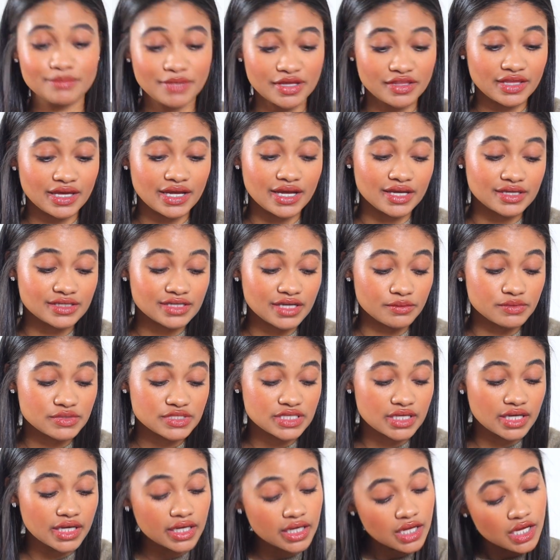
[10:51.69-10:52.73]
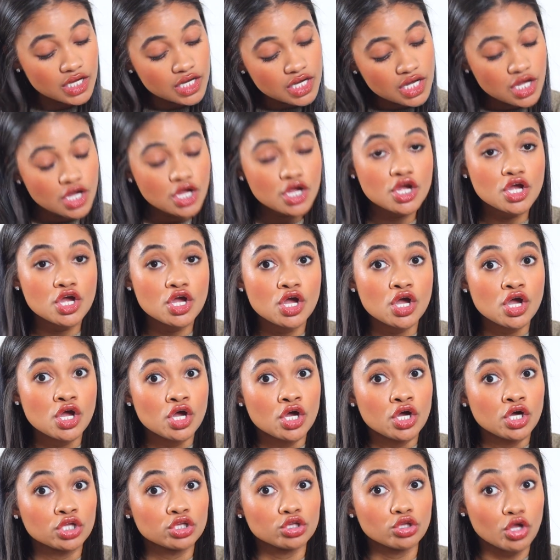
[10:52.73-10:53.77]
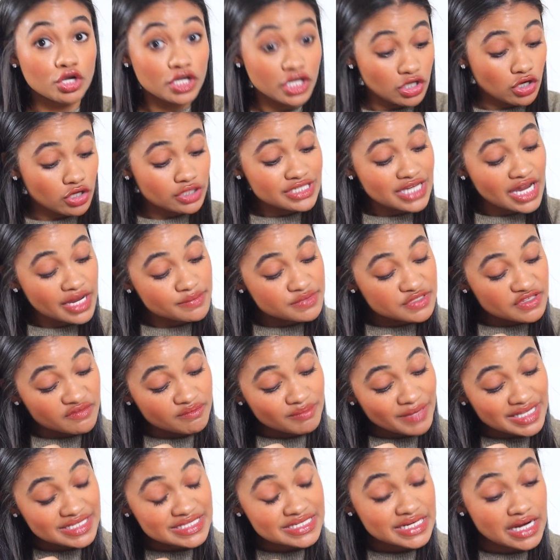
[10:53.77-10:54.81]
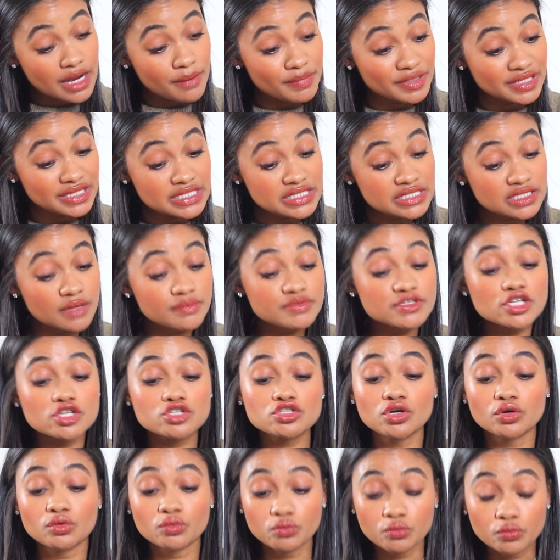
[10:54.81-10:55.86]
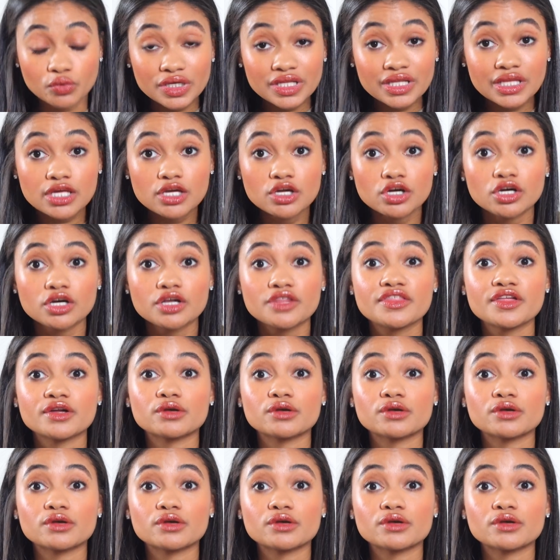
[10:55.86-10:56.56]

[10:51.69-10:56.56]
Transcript: By the end, I was like looking all types of messed up, but these lipsticks are really good.